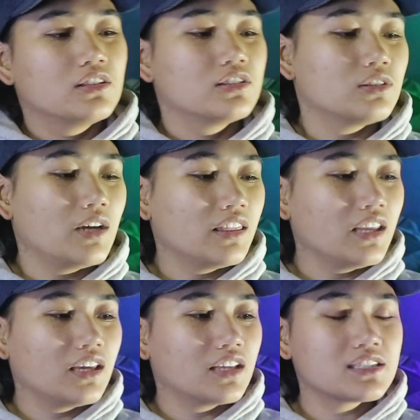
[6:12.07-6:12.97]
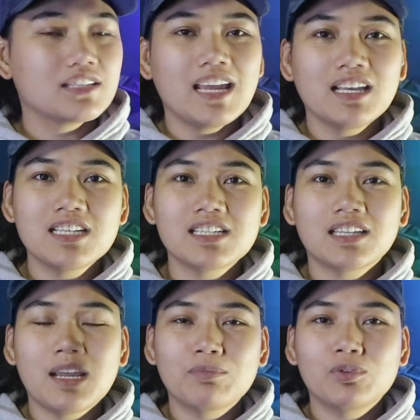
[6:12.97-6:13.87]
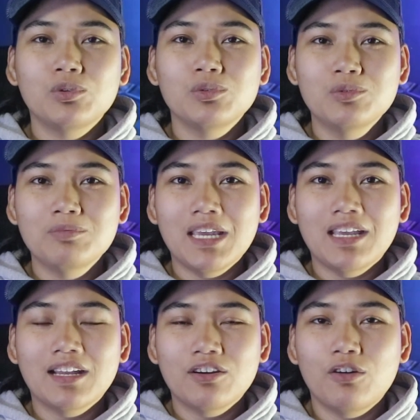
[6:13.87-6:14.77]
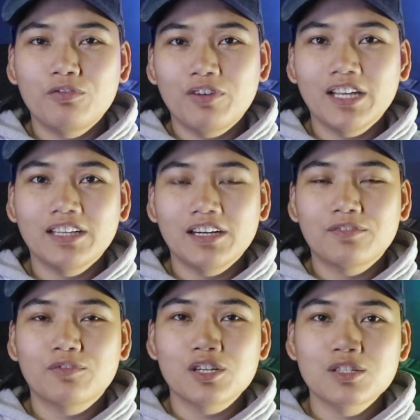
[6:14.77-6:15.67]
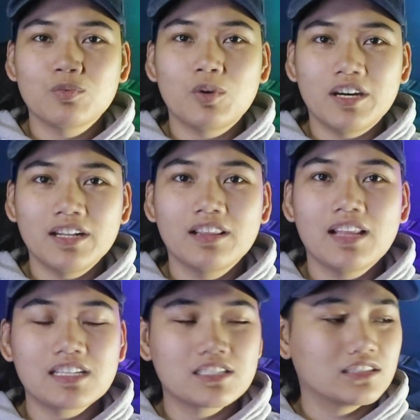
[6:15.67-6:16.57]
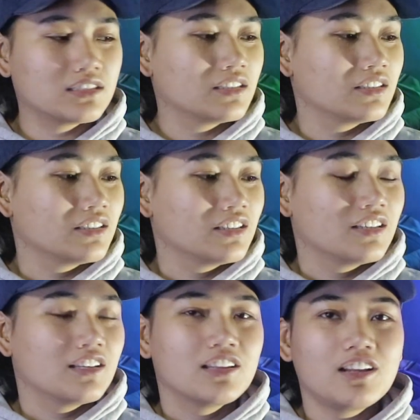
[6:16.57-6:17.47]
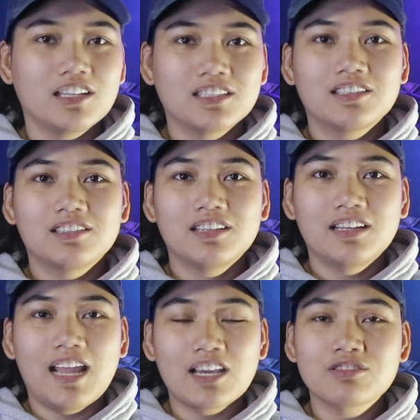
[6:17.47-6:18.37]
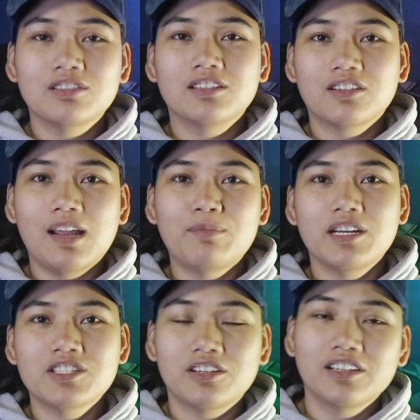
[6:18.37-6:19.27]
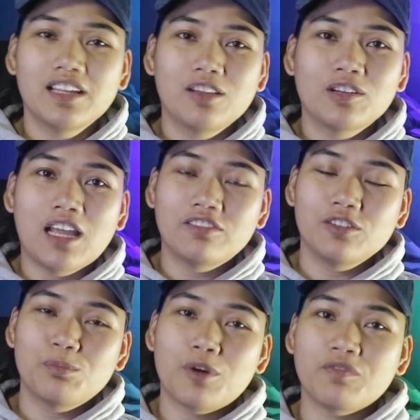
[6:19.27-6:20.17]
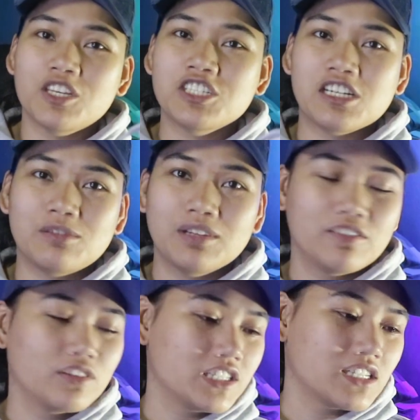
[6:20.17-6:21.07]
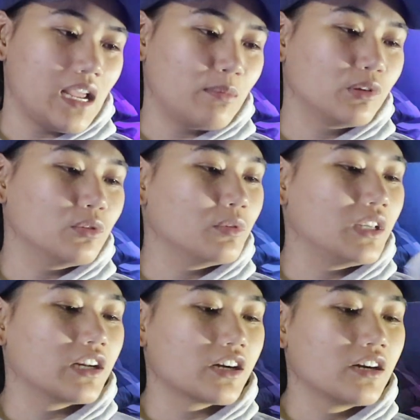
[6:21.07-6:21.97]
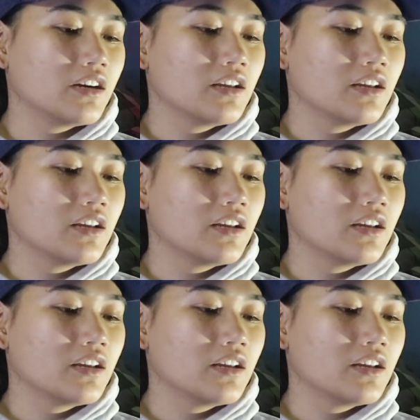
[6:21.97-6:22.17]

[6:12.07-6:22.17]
So I think it's Nike's attempt to make an off-white Air Force One that's not an actual collaboration, or they don't have to profit share with Virgil Abloh here.